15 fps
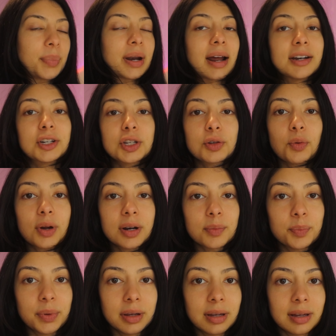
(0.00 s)
but I just want to
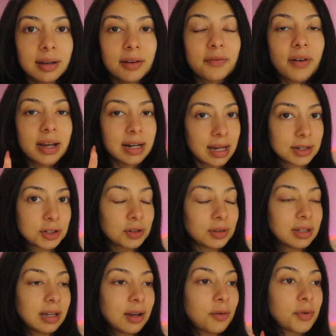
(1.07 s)
be
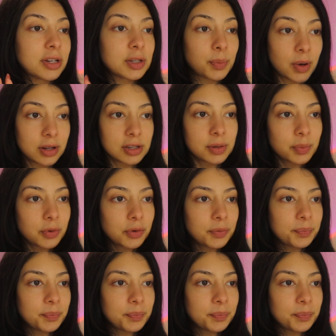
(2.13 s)
financially responsible.